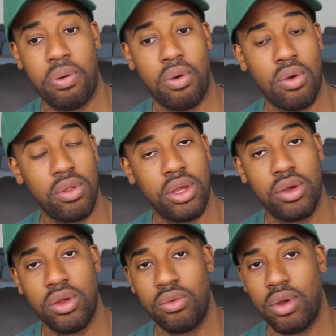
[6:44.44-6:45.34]

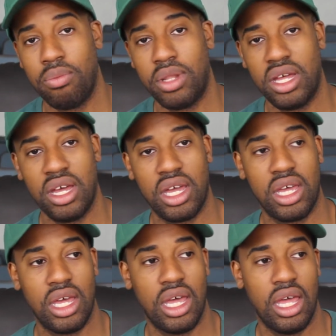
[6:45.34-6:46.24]
couldn't run block,
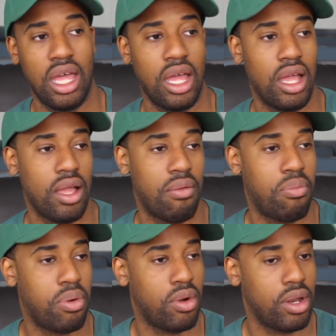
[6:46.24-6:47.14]

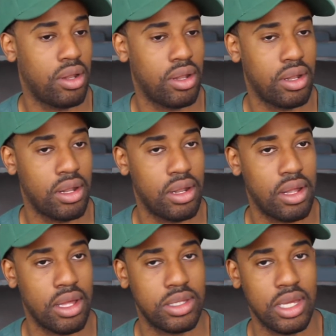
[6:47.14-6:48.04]
put
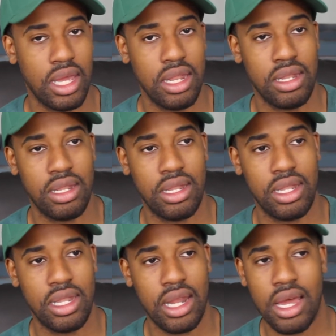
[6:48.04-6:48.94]
us
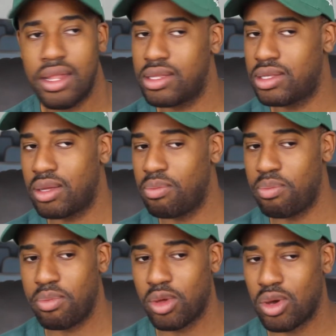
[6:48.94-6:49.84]
in not
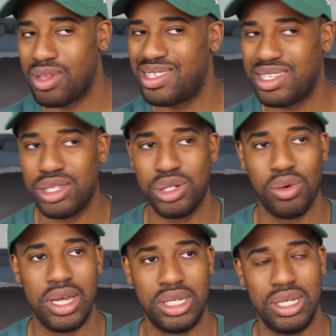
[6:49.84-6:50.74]
some good
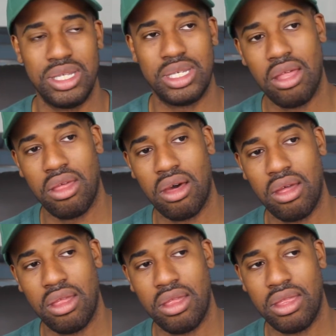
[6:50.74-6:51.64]
situations.
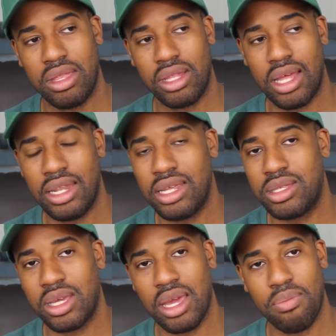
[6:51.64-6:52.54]
The line
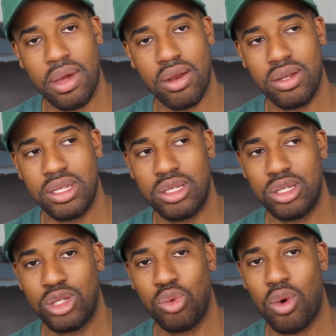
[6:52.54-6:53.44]
needs to get better. This
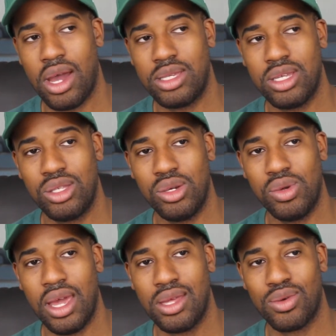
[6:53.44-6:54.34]
is twice in two
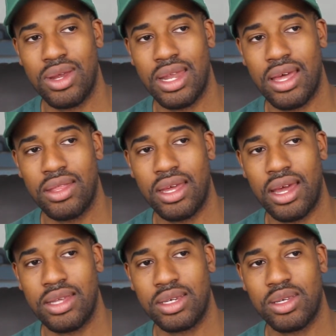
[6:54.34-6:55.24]
games right now that
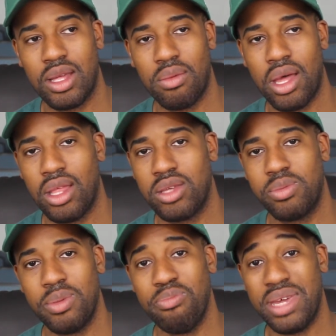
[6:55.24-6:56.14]
Isaac Solomalo has
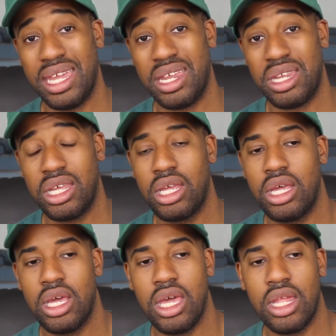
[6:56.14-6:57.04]
been beaten
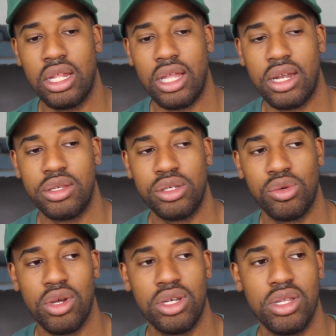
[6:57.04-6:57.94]
in a lot of
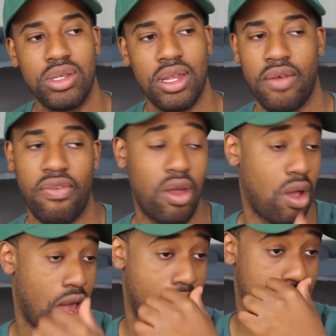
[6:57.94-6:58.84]
situations that
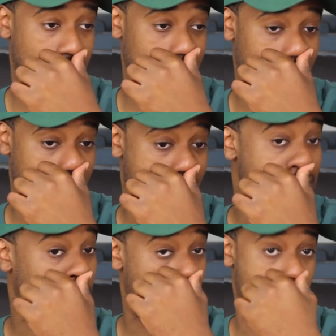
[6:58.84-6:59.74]

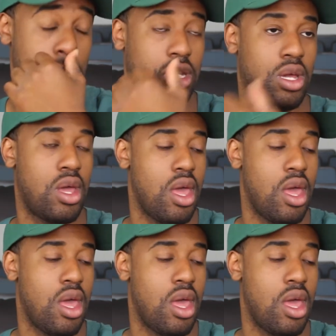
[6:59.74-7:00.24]
has hurt